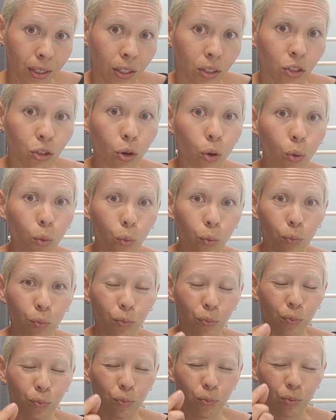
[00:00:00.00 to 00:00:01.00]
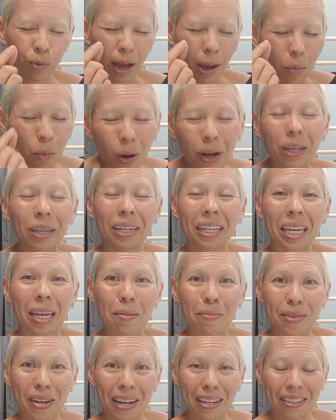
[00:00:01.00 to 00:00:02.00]
So I want you to
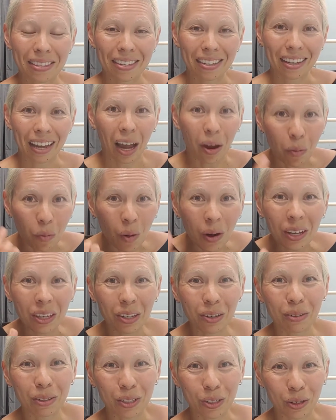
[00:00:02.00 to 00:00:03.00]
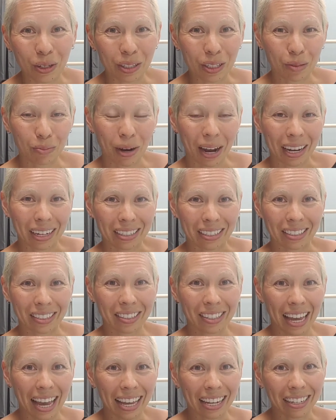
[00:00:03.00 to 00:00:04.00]
keep dancing. I want you to enjoy this
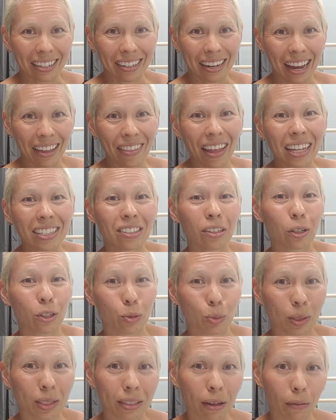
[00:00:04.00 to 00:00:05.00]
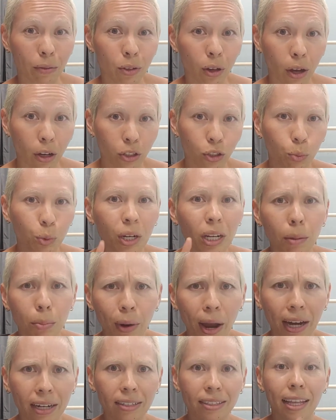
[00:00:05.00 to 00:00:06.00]
practice. And that starts with self-talk. So we're going to
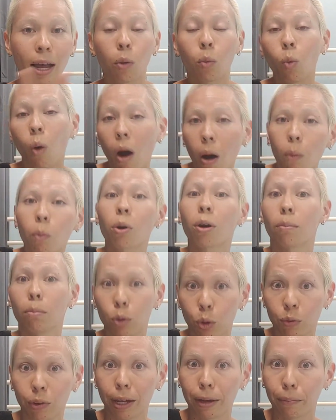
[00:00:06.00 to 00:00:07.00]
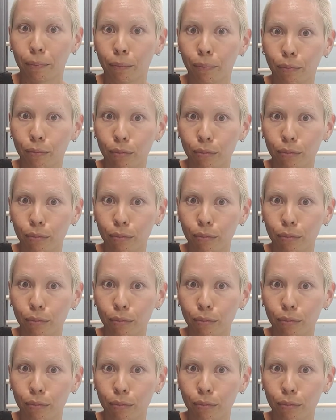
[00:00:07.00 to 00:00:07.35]
practice that while we're moving.